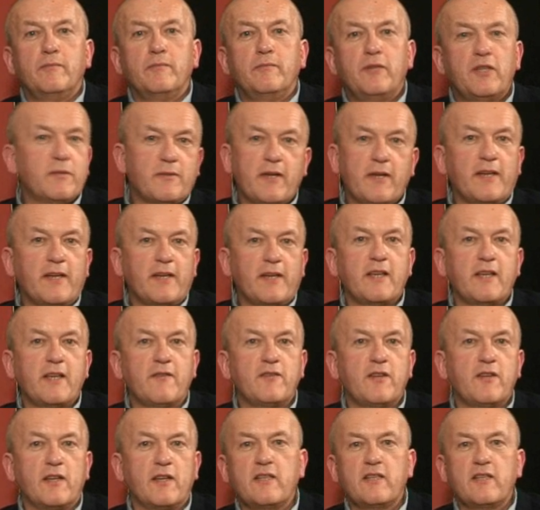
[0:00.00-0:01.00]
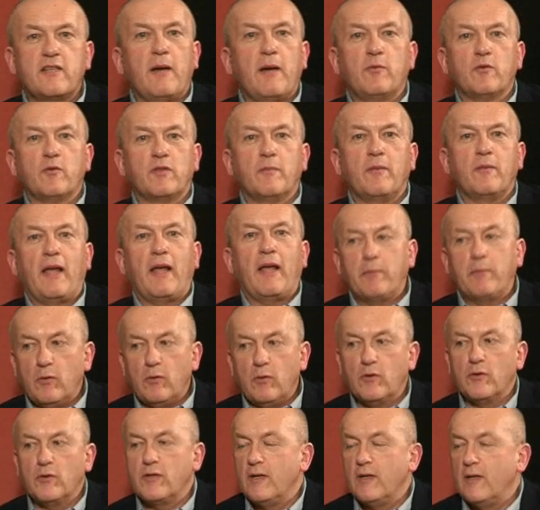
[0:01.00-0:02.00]
Bishop takes f6, doubles the black
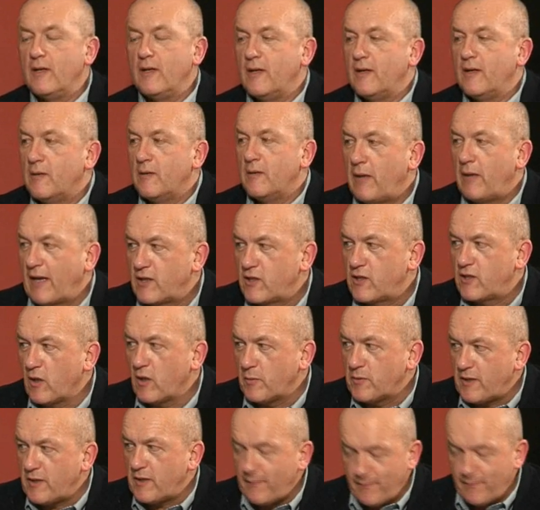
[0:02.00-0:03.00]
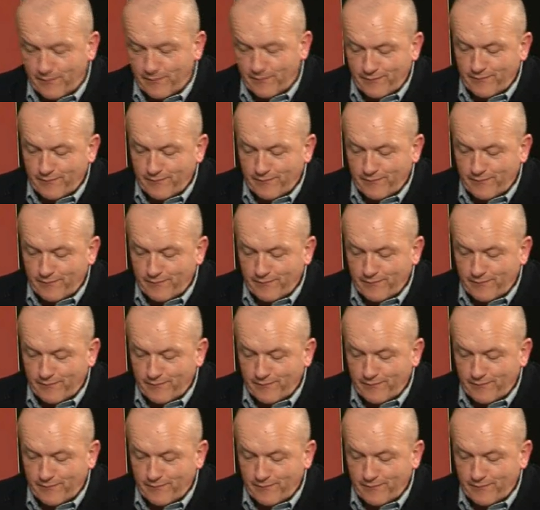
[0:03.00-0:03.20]
pawns. Black stops it.